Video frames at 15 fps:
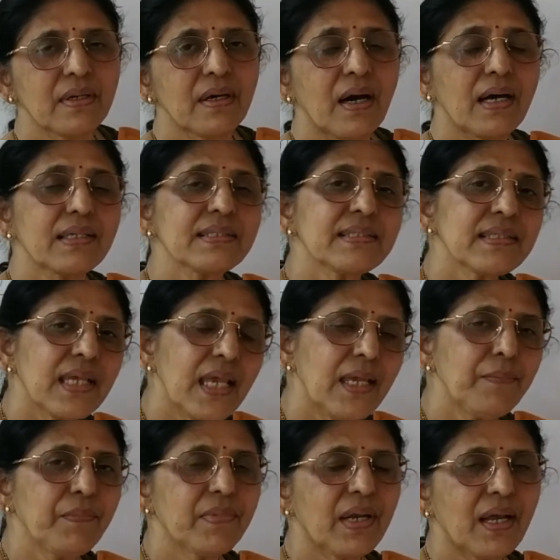or
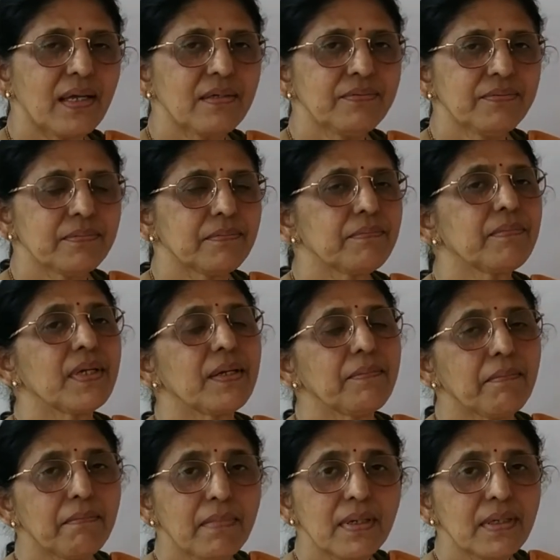same knife
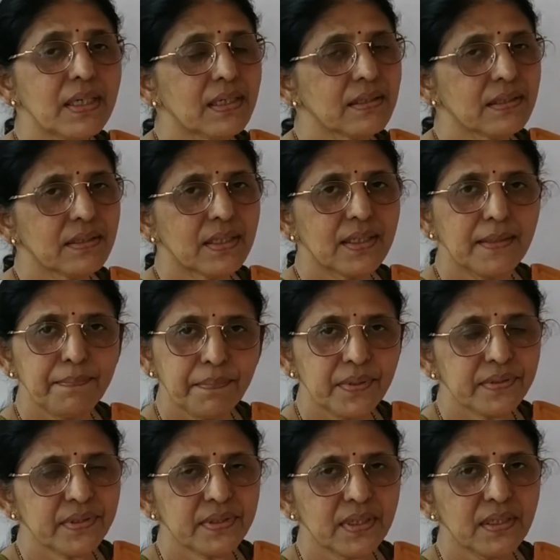may murder a
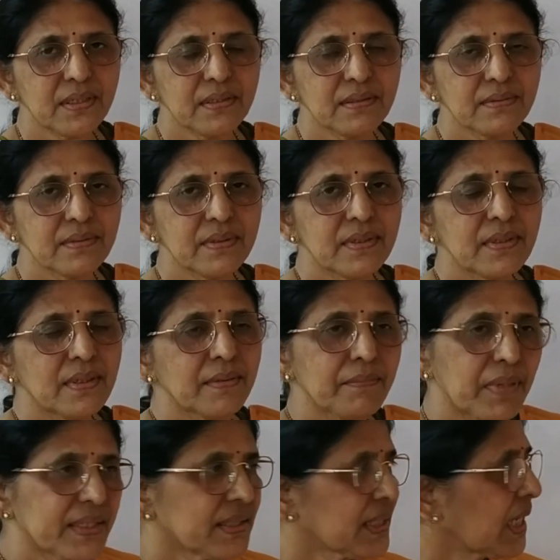person.
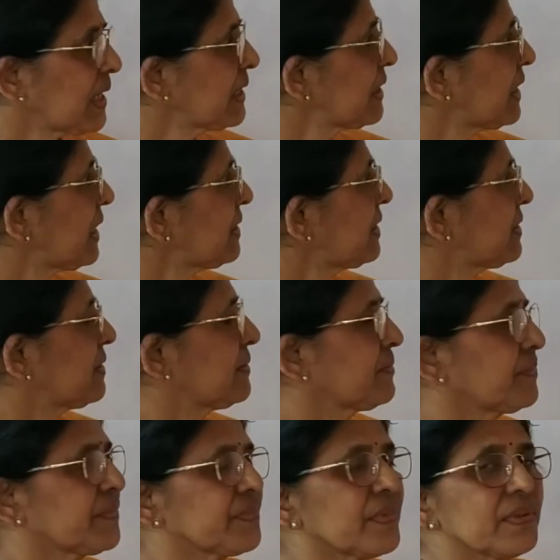By saying that
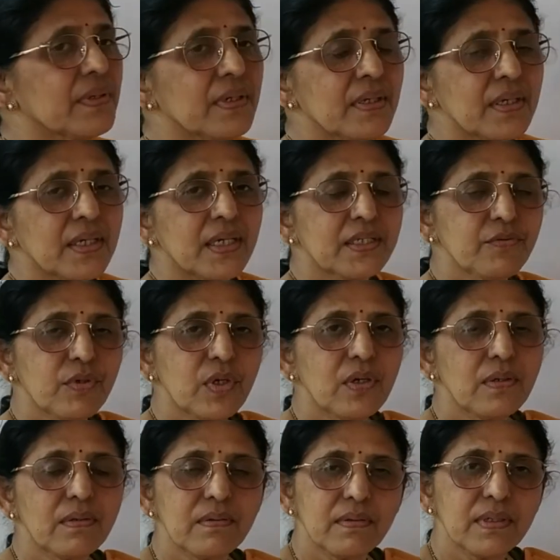
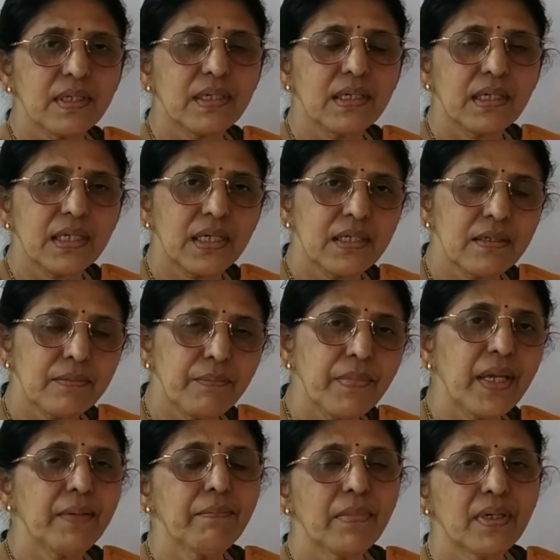it
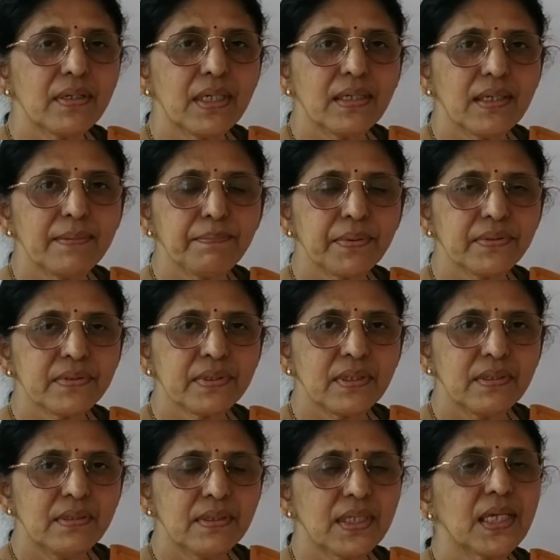may murder a
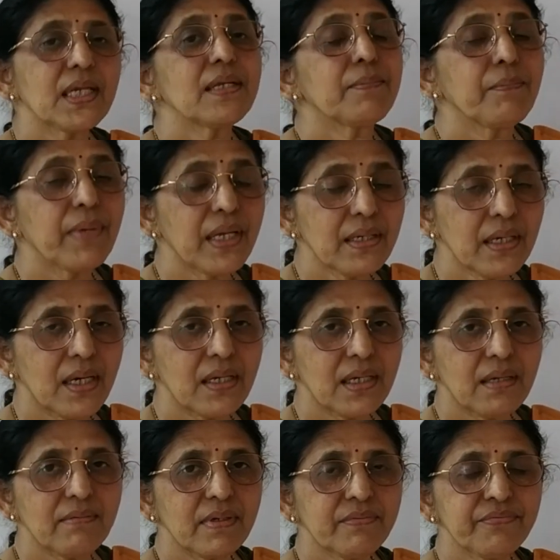person, it may cut
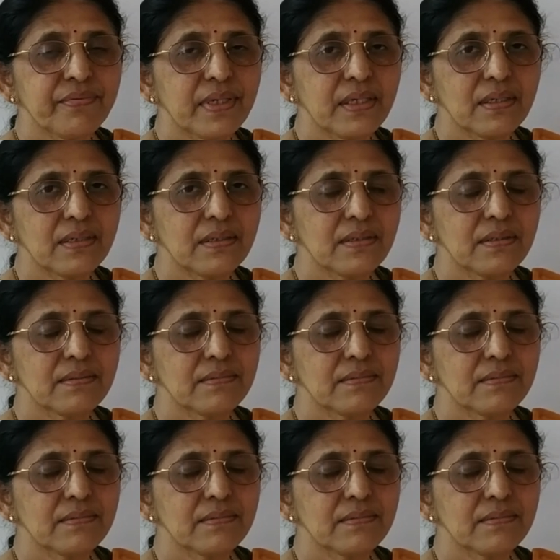our finger,